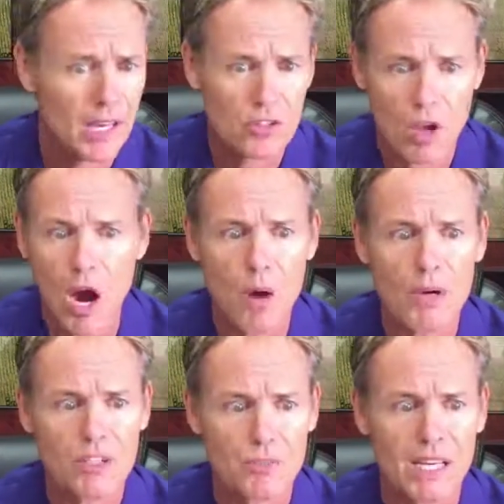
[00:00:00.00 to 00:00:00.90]
is
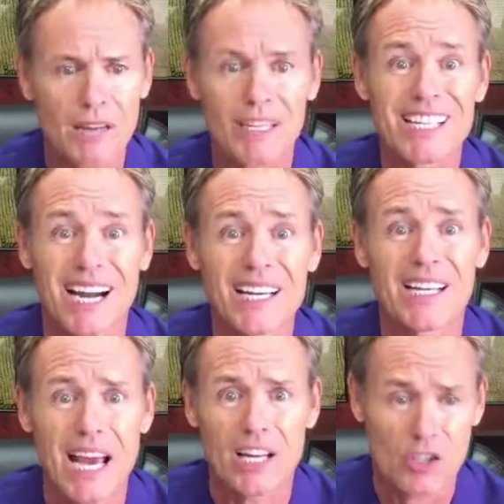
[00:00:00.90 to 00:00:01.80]
always be on the
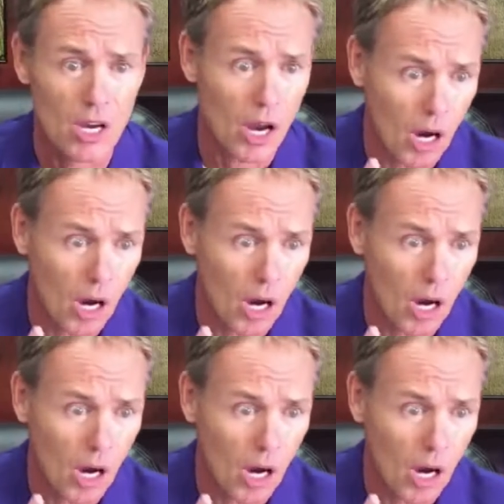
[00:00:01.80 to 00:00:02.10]
cutting edge